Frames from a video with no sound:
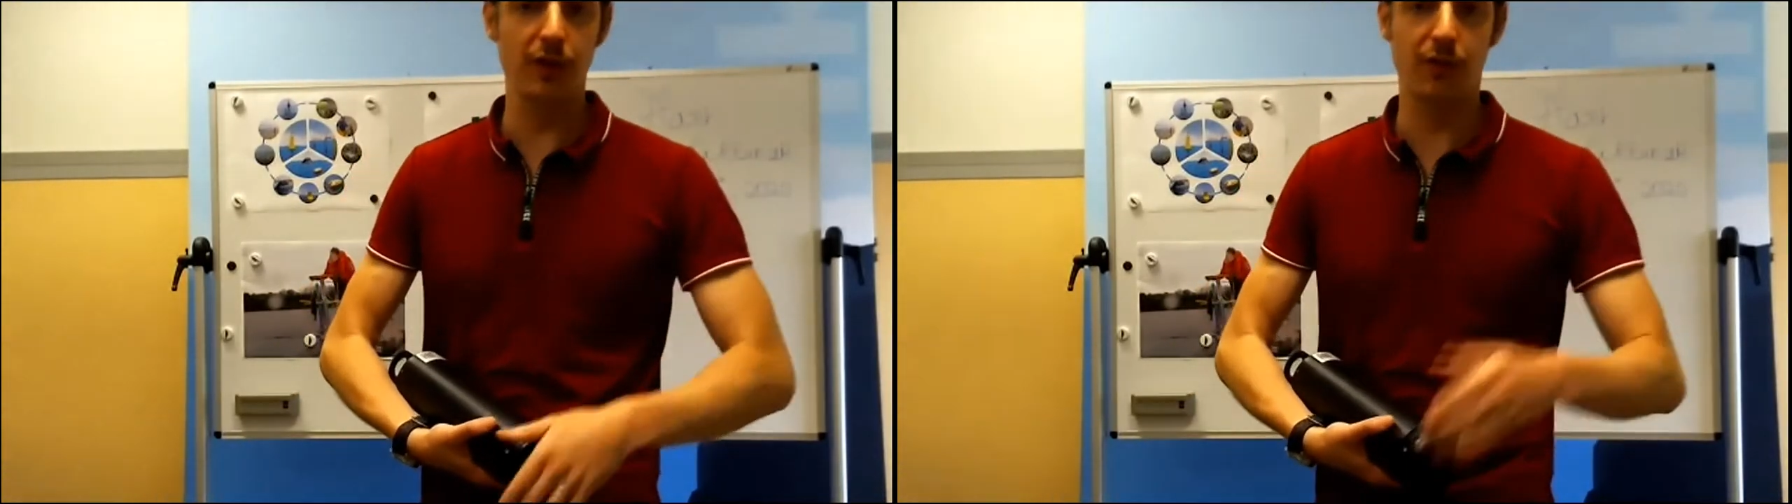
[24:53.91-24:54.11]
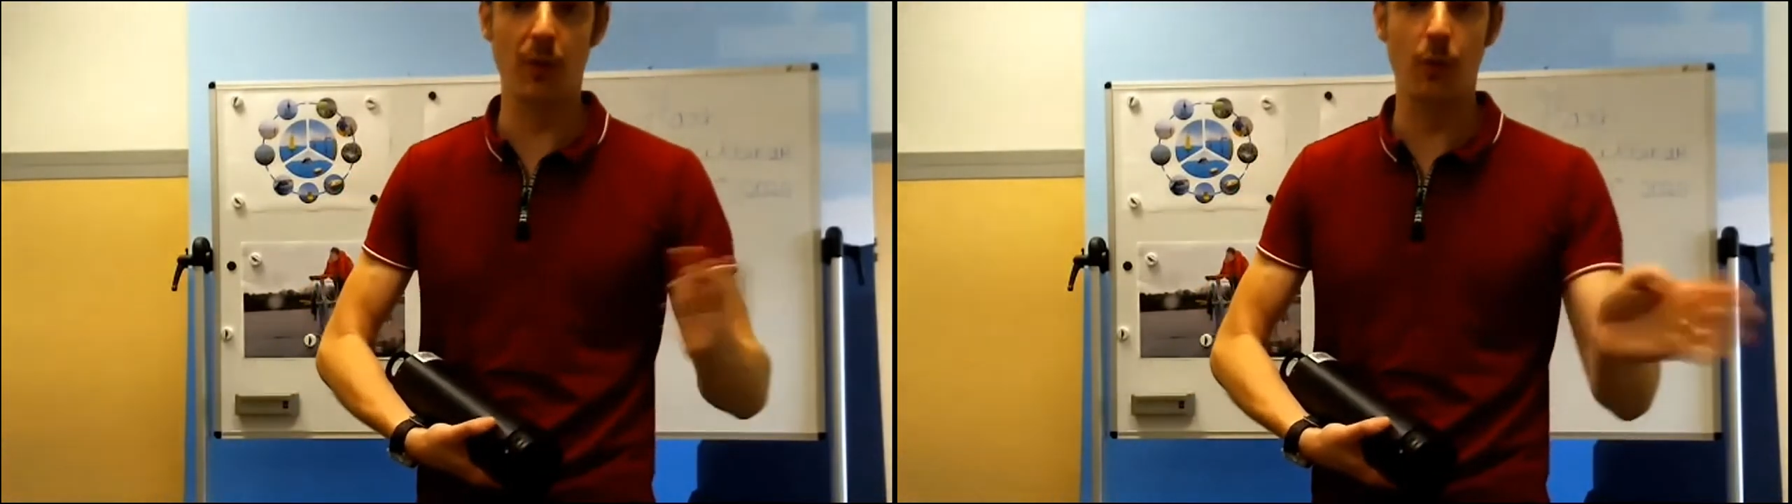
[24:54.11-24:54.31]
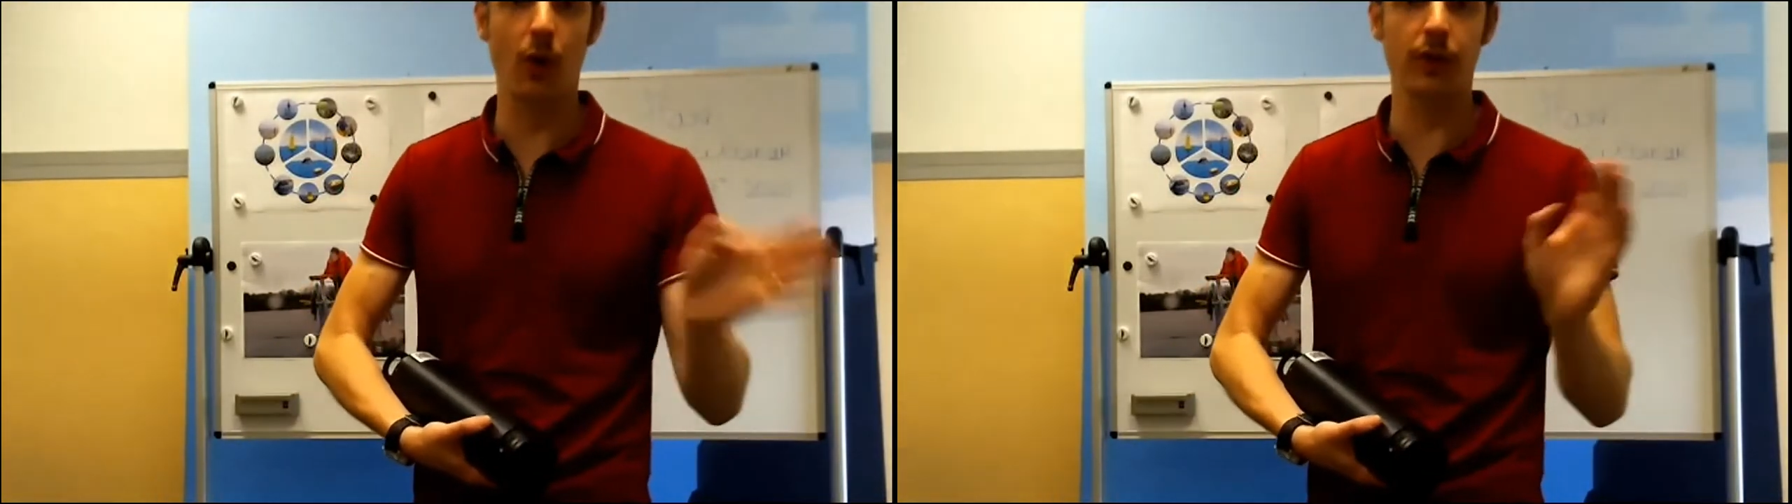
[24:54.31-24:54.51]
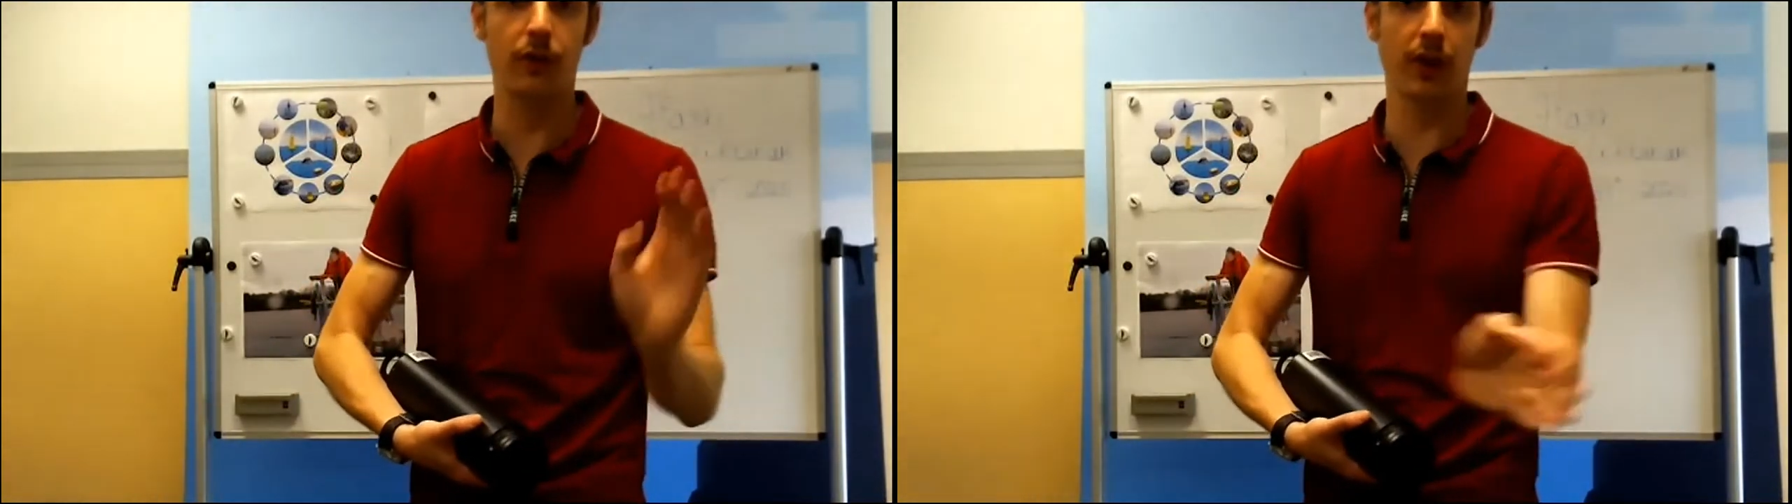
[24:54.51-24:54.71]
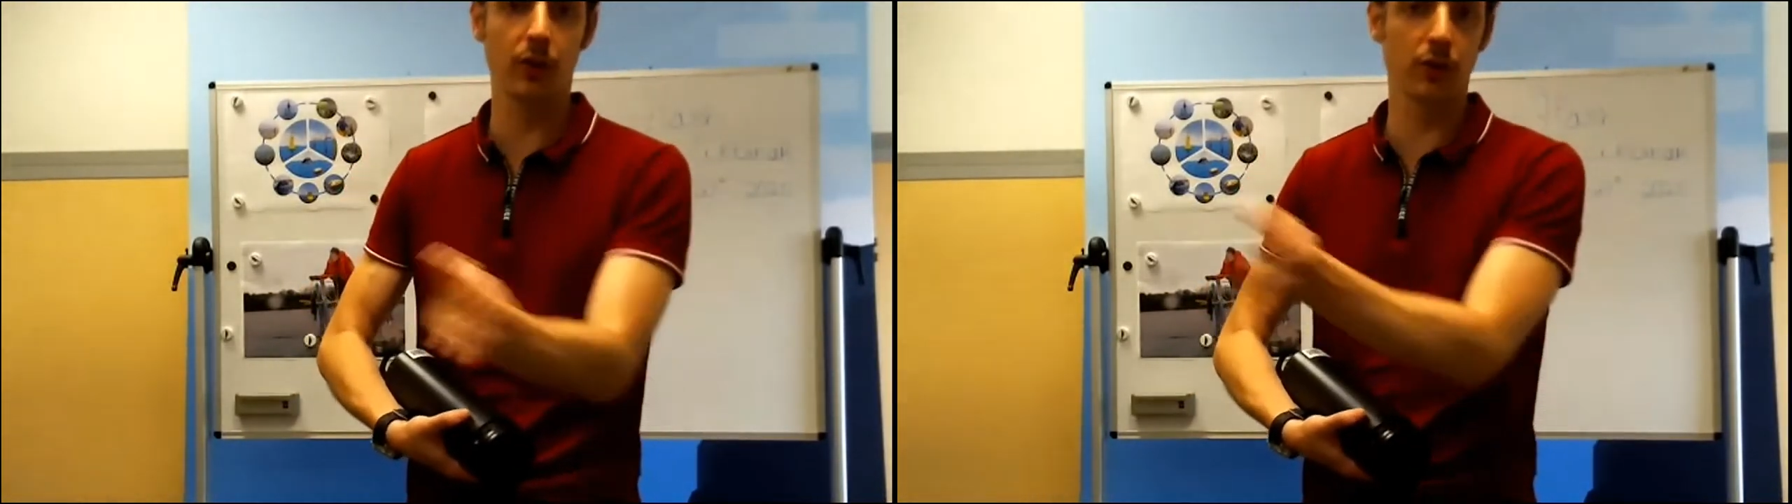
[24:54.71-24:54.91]
from 1
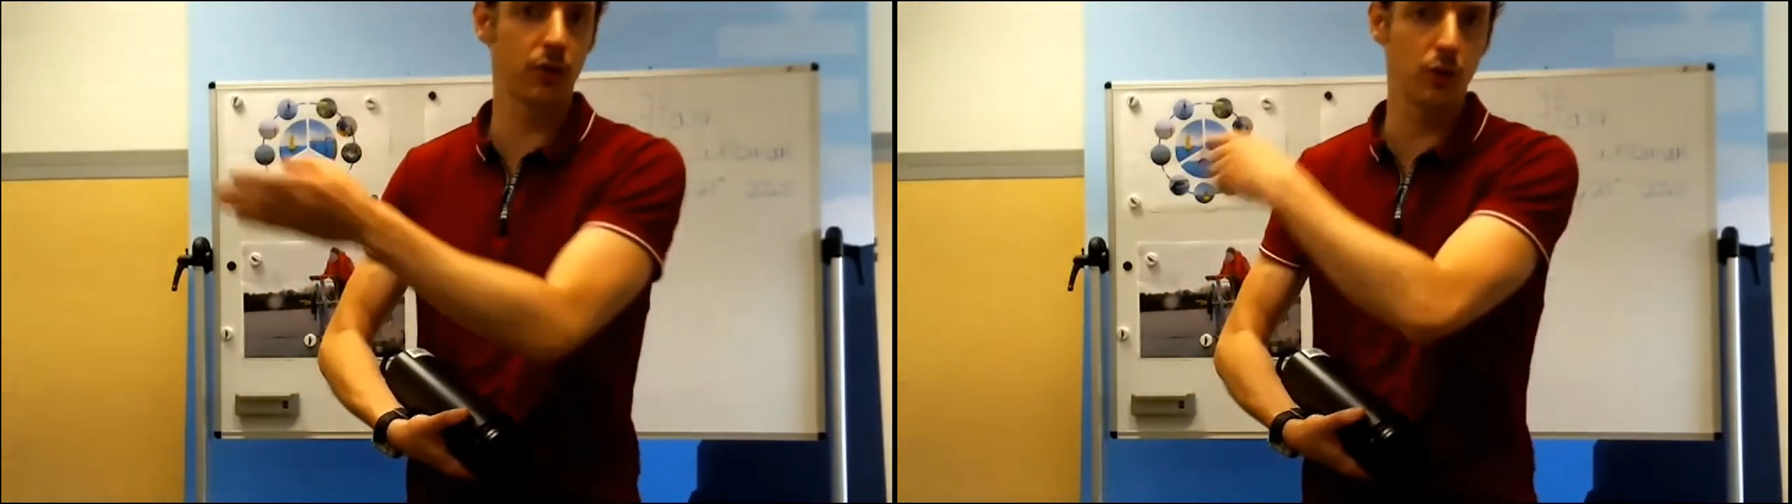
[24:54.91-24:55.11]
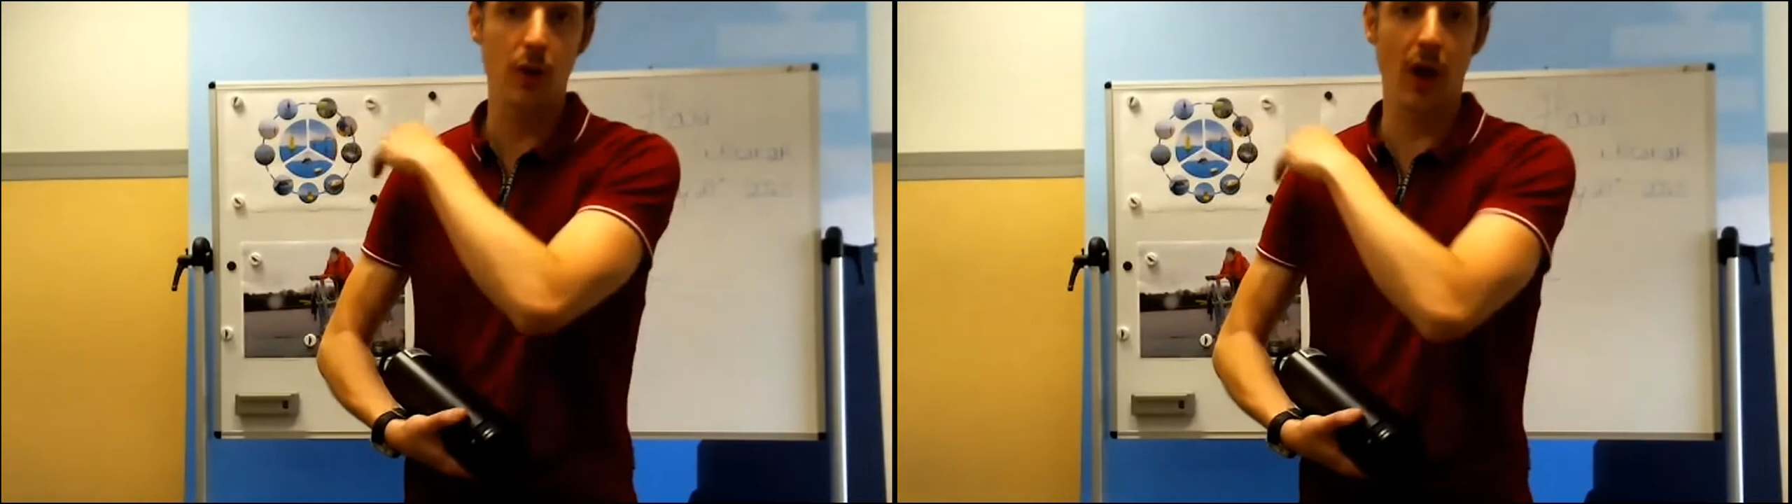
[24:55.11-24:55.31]
second to